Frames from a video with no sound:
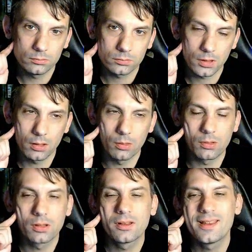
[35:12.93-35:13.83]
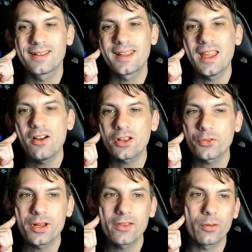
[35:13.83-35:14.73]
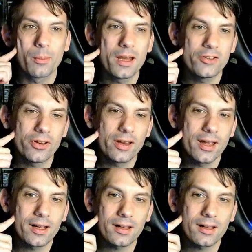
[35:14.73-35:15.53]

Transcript: Oh, it's a chaotic transformation deck.